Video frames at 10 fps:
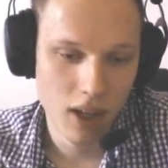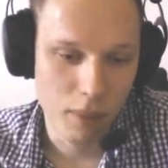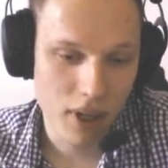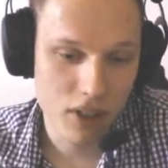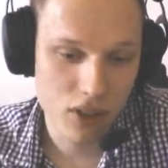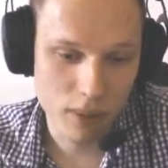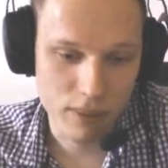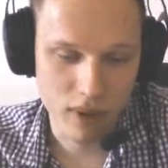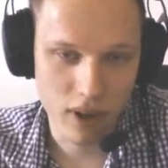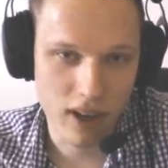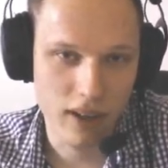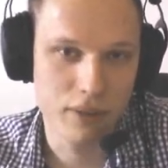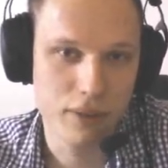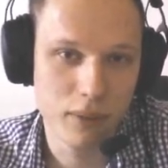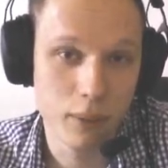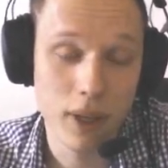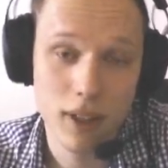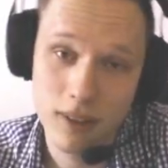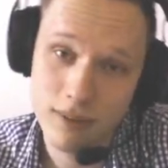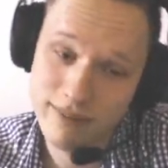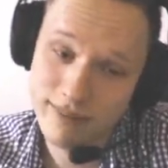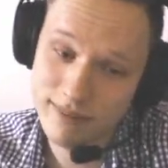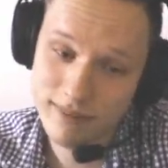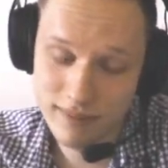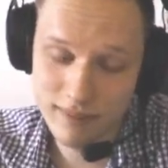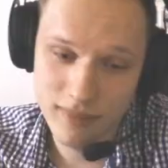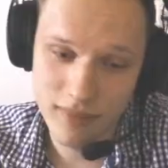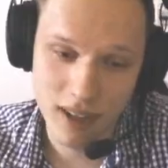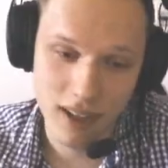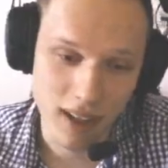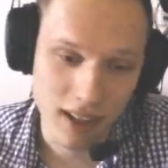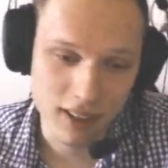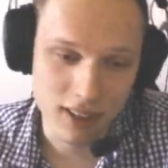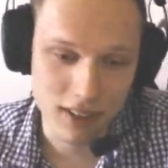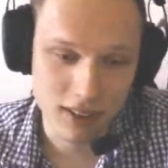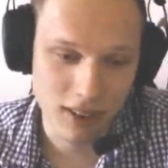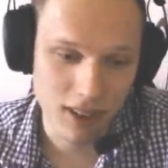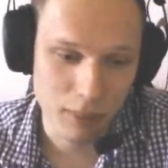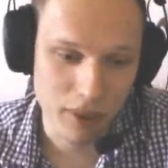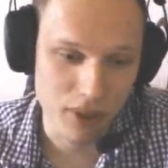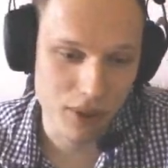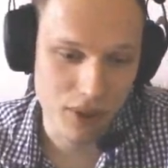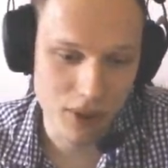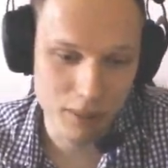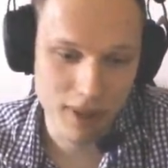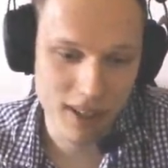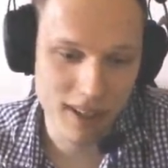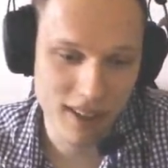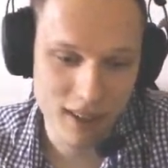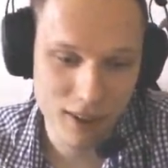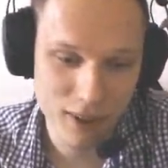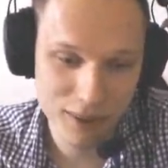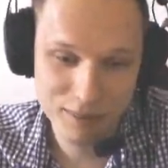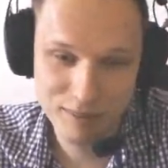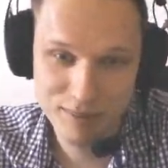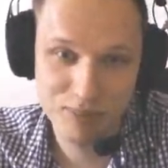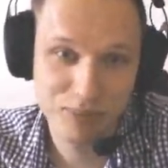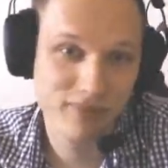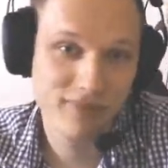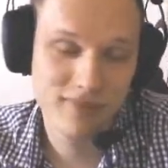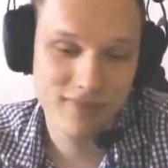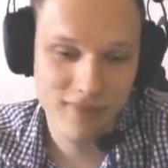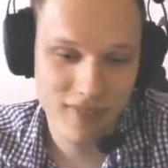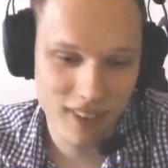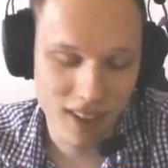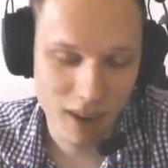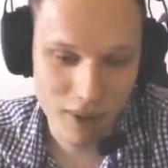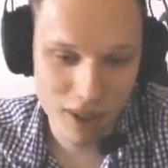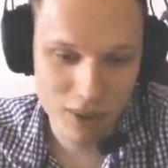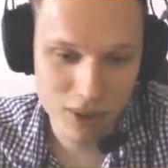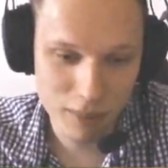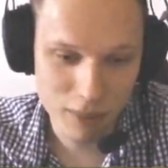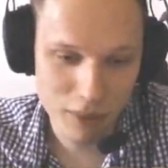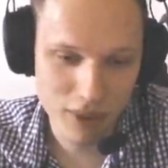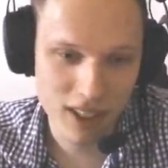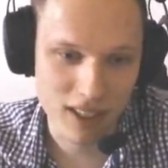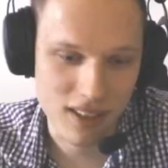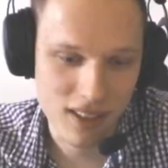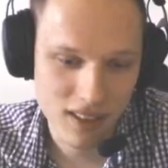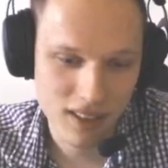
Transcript: My job for life, well, I started with YouTube and now I want to do something with this.